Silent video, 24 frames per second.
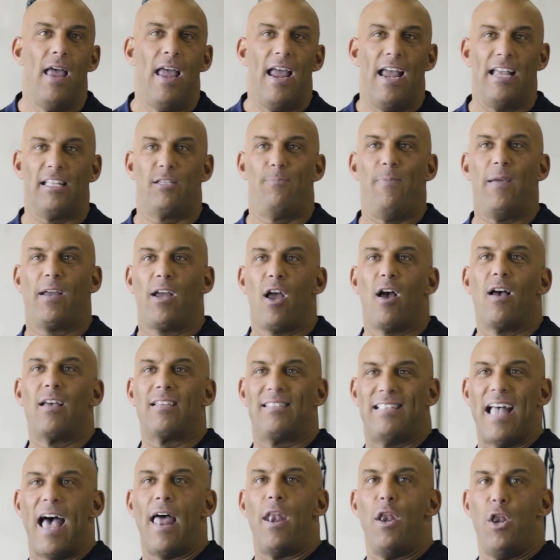It's because
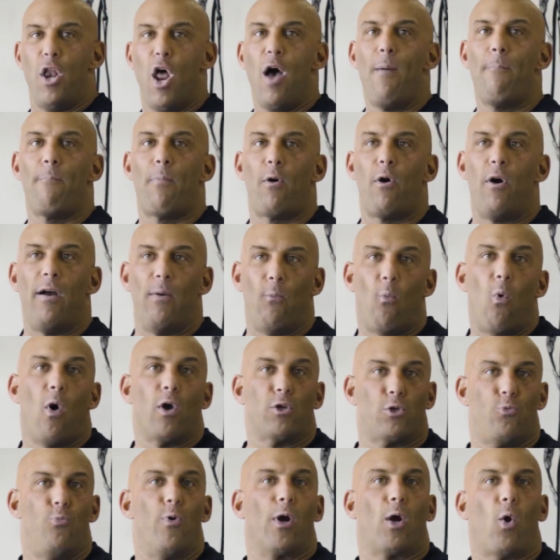that number
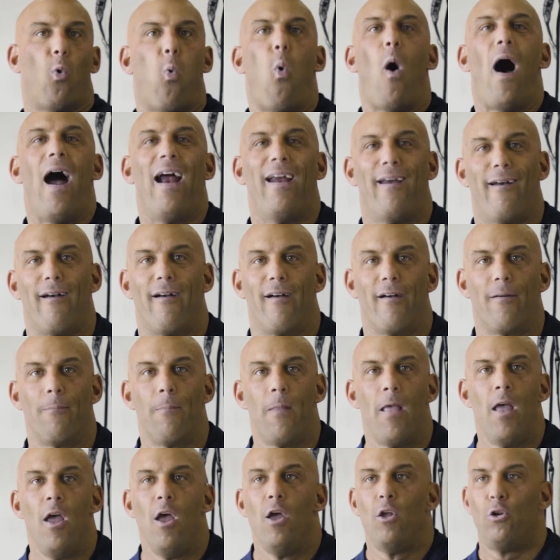was required
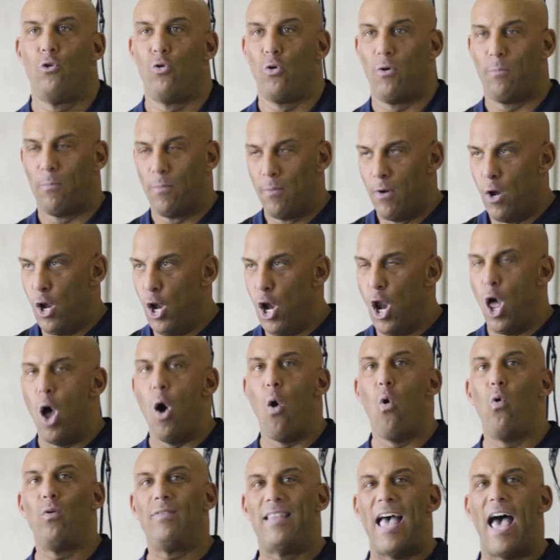to
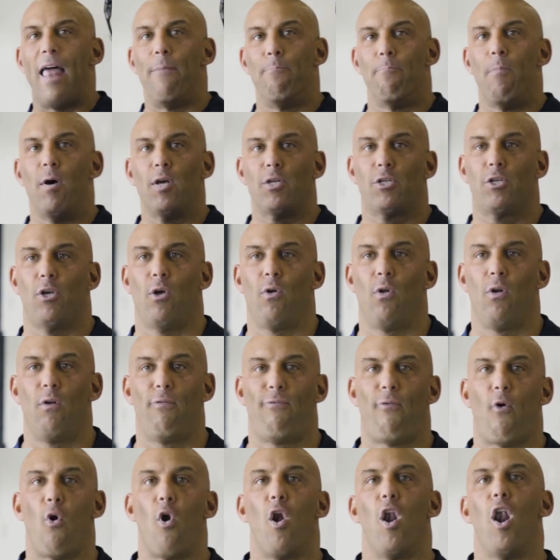load that muscle
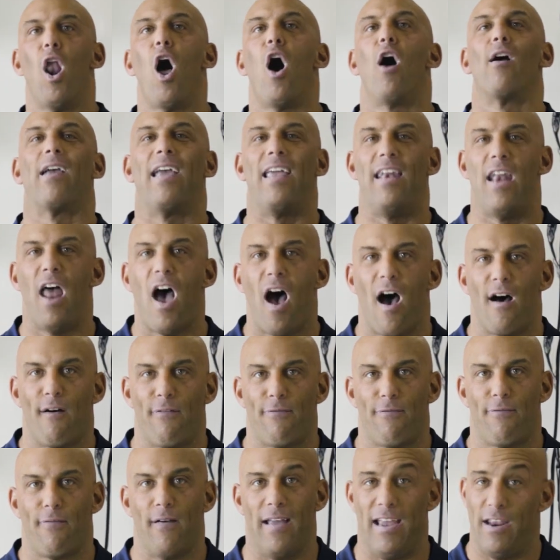for long
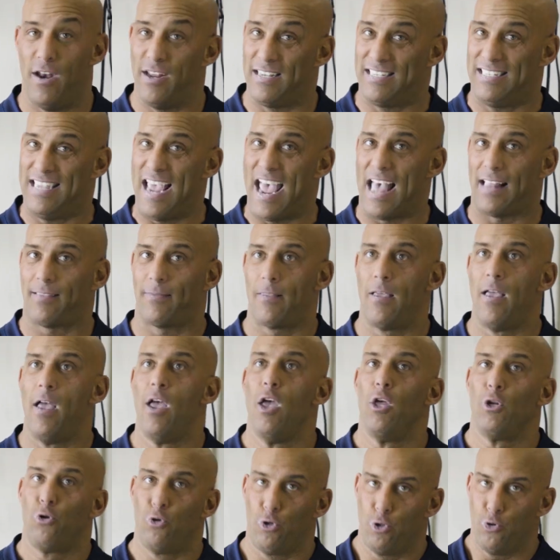enough in a
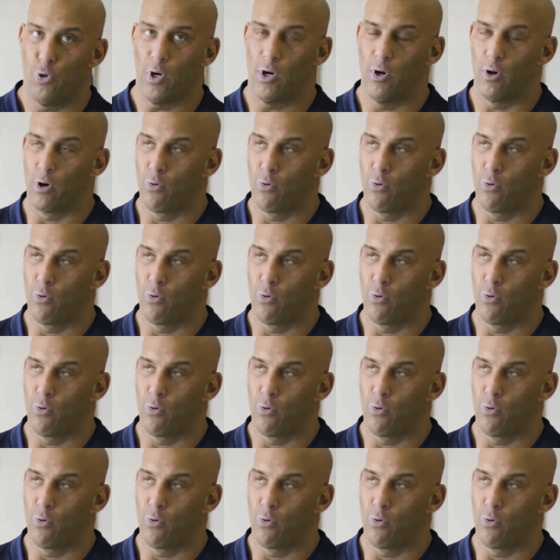set to trigger